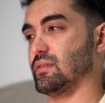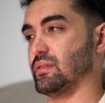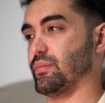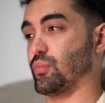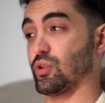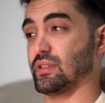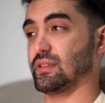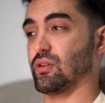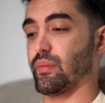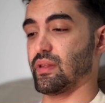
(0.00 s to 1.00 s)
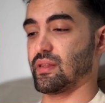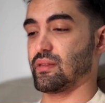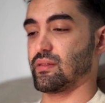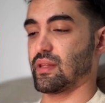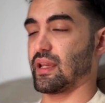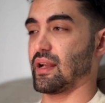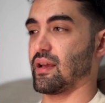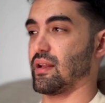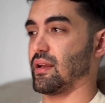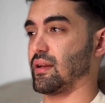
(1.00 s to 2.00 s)
the process is gonna be taking
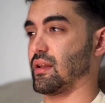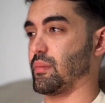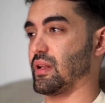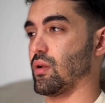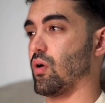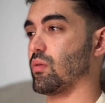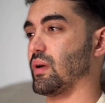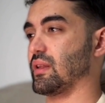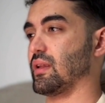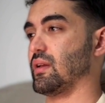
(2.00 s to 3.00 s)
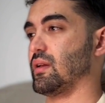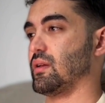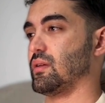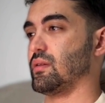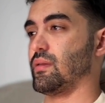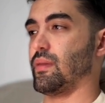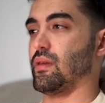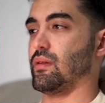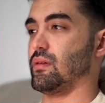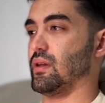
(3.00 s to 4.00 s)
like a little bit long, but
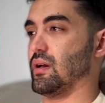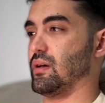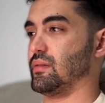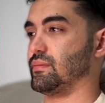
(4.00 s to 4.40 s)
yeah,